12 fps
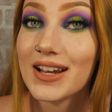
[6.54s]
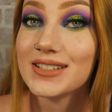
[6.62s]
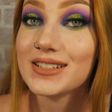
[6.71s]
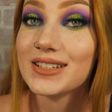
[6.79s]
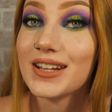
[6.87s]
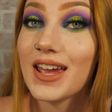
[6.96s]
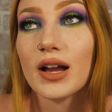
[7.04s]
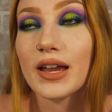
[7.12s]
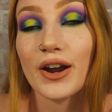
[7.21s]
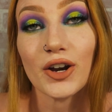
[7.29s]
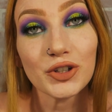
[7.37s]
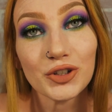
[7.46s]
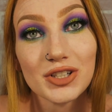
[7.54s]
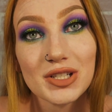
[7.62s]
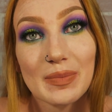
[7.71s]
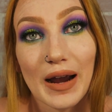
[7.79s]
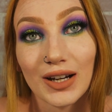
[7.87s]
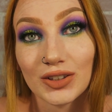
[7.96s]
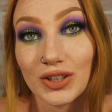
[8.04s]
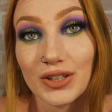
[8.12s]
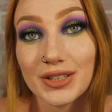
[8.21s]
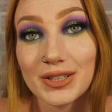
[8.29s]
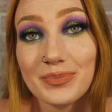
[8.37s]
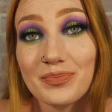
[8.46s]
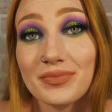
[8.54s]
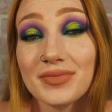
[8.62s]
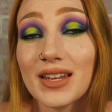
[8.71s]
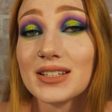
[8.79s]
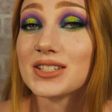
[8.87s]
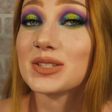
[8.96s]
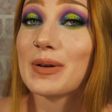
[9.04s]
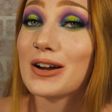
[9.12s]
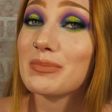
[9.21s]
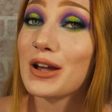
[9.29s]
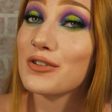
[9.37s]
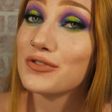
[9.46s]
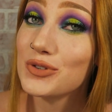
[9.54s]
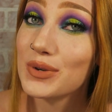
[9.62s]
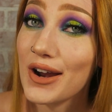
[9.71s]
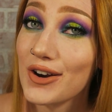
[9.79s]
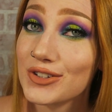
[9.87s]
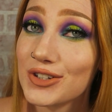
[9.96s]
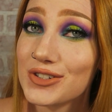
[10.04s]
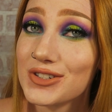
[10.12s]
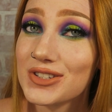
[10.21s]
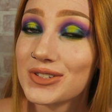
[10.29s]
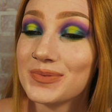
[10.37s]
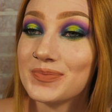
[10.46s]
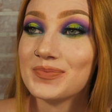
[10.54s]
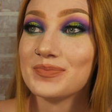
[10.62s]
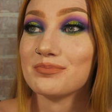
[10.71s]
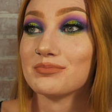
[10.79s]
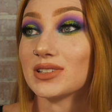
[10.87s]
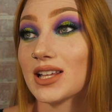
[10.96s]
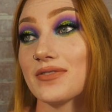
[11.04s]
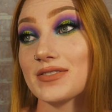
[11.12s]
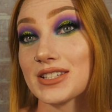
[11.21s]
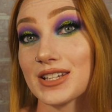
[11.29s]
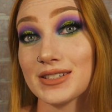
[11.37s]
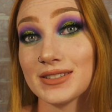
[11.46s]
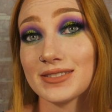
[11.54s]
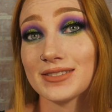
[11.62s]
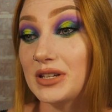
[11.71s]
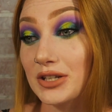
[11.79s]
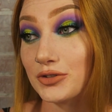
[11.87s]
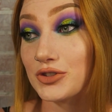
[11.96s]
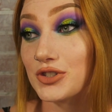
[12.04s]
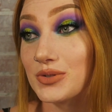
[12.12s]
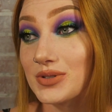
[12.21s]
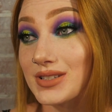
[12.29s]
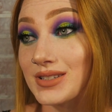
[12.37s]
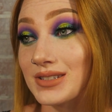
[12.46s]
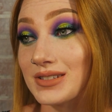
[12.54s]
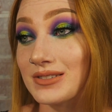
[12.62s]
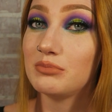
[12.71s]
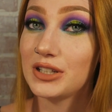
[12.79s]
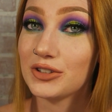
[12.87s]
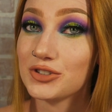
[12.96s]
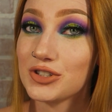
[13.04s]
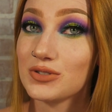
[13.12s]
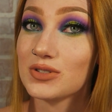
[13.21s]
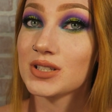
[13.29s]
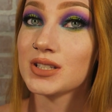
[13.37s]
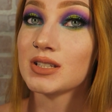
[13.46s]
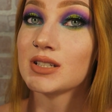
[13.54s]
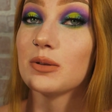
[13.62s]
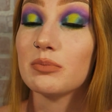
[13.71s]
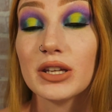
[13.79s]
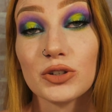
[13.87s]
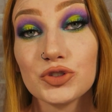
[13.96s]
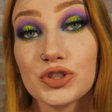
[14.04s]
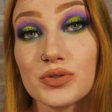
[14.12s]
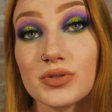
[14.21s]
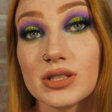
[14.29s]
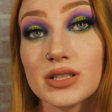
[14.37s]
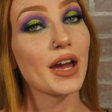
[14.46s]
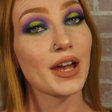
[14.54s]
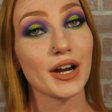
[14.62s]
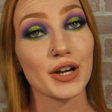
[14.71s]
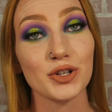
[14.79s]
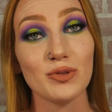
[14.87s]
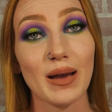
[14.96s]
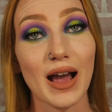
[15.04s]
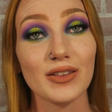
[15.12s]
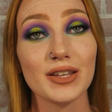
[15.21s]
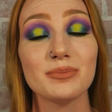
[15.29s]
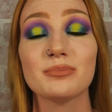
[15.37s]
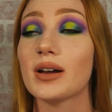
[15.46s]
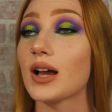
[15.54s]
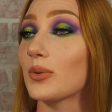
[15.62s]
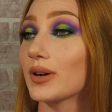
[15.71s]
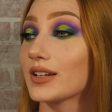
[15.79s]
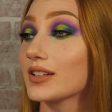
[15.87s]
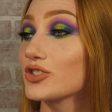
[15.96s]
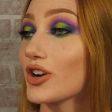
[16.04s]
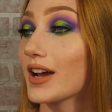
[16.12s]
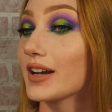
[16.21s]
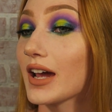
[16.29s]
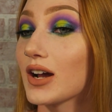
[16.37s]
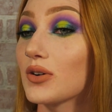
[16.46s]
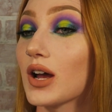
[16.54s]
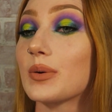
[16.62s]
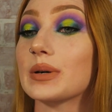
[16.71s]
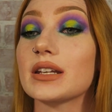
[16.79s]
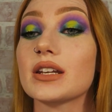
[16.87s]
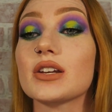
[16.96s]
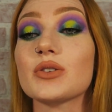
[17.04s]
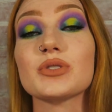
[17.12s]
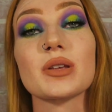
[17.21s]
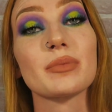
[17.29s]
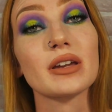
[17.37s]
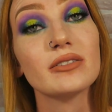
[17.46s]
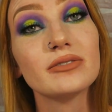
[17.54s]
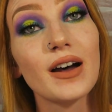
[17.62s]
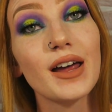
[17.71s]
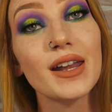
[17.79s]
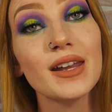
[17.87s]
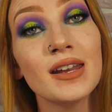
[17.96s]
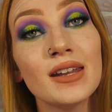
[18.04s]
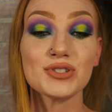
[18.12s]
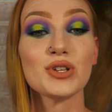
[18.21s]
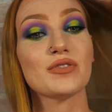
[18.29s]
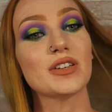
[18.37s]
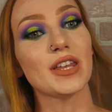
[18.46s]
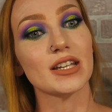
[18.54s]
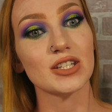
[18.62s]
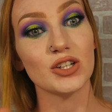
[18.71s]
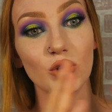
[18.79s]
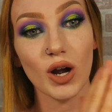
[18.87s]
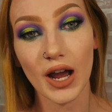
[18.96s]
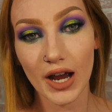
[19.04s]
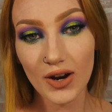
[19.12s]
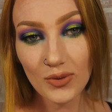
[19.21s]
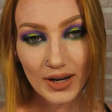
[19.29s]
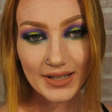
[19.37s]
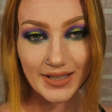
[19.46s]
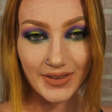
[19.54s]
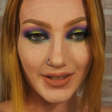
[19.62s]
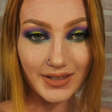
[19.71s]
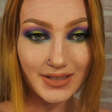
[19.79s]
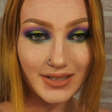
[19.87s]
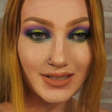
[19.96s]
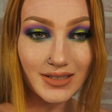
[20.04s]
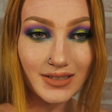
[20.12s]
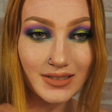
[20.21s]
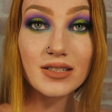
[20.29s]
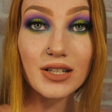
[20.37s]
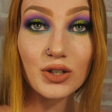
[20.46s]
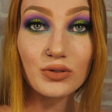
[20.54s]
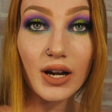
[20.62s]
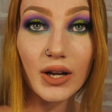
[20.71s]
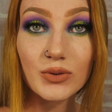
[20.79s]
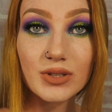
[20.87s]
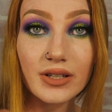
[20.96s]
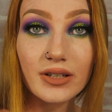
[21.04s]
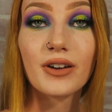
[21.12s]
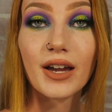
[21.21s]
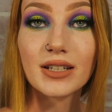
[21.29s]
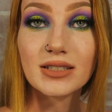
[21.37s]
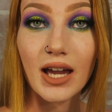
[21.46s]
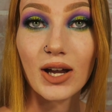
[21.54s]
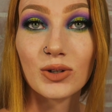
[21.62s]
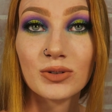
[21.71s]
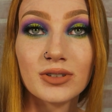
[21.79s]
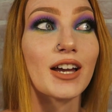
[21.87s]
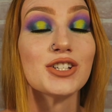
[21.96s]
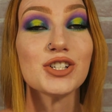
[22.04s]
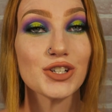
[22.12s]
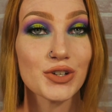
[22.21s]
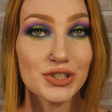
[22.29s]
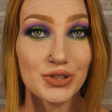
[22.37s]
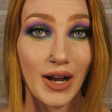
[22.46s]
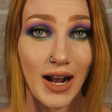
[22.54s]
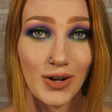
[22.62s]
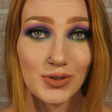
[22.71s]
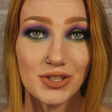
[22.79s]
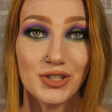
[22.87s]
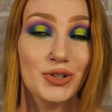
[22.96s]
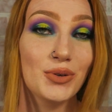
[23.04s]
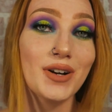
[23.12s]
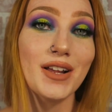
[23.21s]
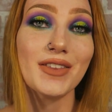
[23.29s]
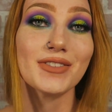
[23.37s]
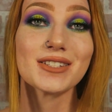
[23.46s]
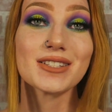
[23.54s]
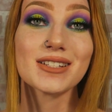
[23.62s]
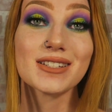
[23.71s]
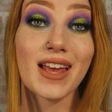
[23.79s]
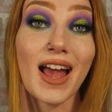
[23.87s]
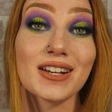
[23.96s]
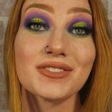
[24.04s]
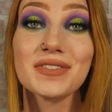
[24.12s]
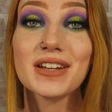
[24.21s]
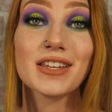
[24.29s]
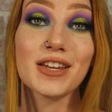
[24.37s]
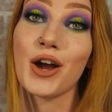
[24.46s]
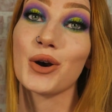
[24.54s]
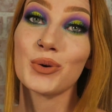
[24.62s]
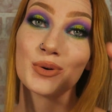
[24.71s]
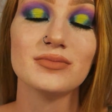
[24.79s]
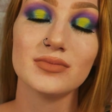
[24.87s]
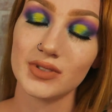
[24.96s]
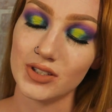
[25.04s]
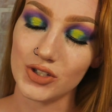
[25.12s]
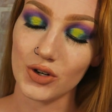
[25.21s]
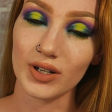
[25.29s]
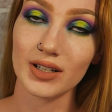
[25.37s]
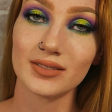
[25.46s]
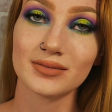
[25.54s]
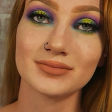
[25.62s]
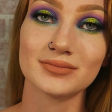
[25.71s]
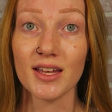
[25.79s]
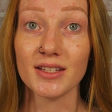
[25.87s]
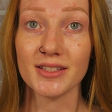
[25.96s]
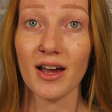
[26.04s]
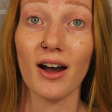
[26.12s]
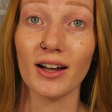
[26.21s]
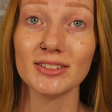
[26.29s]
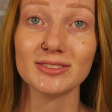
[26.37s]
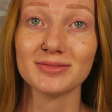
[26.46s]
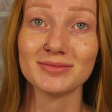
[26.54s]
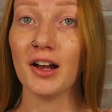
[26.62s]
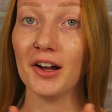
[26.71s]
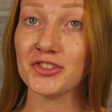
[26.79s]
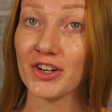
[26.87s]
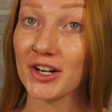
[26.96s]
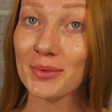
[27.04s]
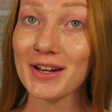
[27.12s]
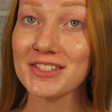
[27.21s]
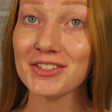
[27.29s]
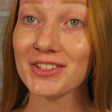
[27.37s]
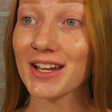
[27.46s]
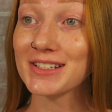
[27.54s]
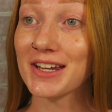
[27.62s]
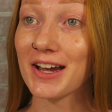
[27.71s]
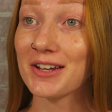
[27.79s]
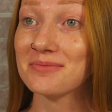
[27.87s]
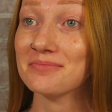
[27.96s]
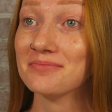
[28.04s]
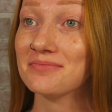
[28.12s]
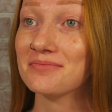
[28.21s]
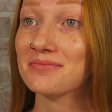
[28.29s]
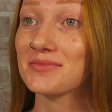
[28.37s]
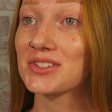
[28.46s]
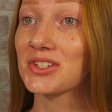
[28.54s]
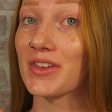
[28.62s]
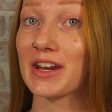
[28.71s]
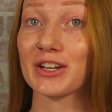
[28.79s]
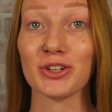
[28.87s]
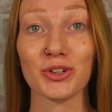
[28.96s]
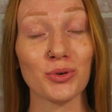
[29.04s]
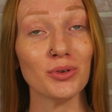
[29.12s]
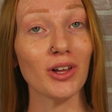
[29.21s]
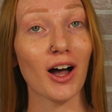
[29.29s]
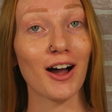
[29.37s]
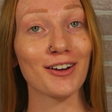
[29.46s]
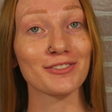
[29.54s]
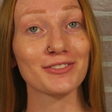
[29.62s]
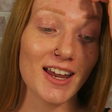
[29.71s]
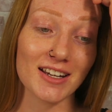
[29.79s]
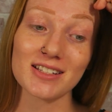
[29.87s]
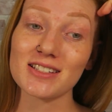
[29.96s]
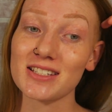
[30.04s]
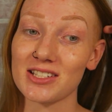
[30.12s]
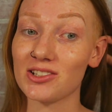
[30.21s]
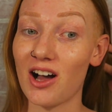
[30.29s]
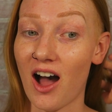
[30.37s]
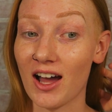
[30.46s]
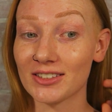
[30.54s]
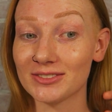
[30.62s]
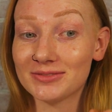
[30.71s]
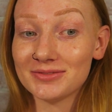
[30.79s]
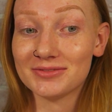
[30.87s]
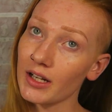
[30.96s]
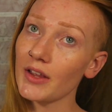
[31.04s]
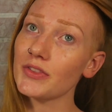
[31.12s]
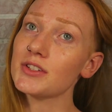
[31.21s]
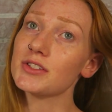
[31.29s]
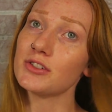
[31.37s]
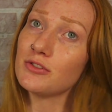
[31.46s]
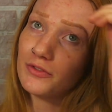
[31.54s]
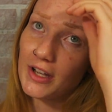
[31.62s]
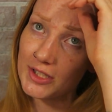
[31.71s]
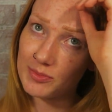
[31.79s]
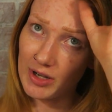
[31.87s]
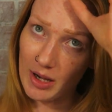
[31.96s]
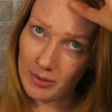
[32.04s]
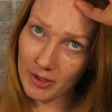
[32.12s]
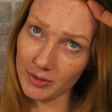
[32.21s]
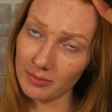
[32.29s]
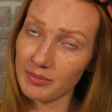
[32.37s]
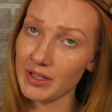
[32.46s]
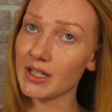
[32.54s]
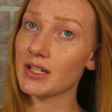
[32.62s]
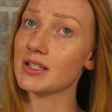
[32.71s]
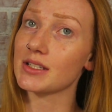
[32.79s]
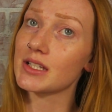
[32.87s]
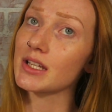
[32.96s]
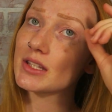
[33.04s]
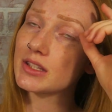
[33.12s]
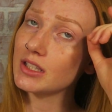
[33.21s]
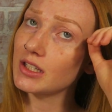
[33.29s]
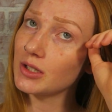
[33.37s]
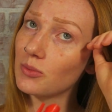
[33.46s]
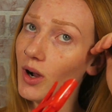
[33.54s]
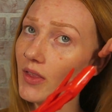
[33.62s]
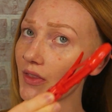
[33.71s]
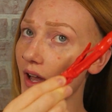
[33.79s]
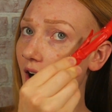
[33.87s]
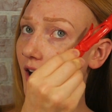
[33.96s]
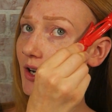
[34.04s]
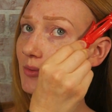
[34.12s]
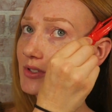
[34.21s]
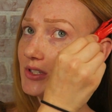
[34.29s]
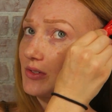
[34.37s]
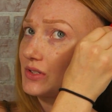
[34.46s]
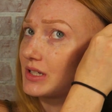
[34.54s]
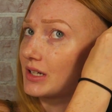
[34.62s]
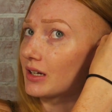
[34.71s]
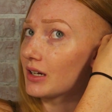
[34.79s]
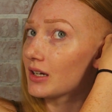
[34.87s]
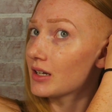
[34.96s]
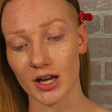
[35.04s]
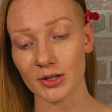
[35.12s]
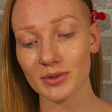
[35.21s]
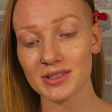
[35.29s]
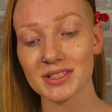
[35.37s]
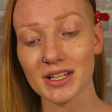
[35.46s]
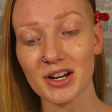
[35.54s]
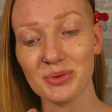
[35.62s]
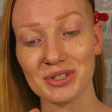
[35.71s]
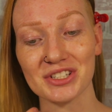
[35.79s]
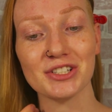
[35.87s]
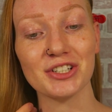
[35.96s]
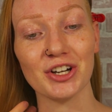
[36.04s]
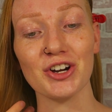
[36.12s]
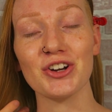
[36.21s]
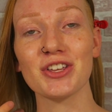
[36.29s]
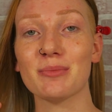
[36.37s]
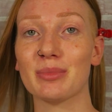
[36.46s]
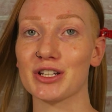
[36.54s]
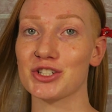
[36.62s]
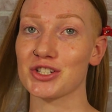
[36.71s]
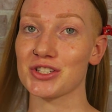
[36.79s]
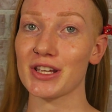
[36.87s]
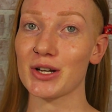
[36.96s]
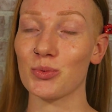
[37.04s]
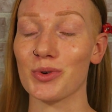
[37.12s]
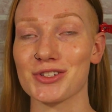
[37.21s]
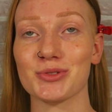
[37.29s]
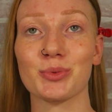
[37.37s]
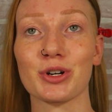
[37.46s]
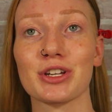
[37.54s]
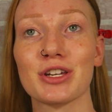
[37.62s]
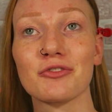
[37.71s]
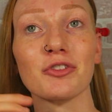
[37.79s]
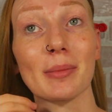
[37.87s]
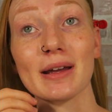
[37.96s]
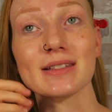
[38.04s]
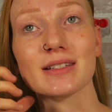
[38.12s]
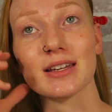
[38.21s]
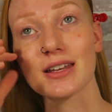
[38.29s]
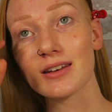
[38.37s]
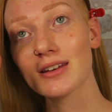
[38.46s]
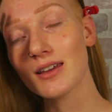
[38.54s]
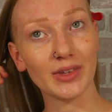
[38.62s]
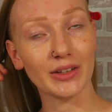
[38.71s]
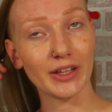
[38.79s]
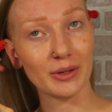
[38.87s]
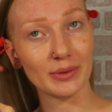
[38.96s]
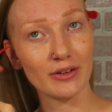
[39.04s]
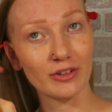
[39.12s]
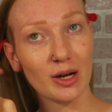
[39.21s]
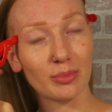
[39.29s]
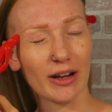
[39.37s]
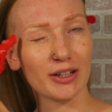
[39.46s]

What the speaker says: I did a character-inspired look. It's inspired by a few characters. Maleficent, Beetlejuice, and Beetlejuice. I got a new palette, I wanted to try it out, I wanted to do something fun. So if you'd like to know how I did this, stick around, find out. I show you how to in this exact video. Enjoy. It's hot. I tried to wait till nighttime so that it could cool off, and it's still hot. I got this new face primer because the one that I was using, I don't want to say it wasn't good, but it just like wasn't working for my skin. And like whenever I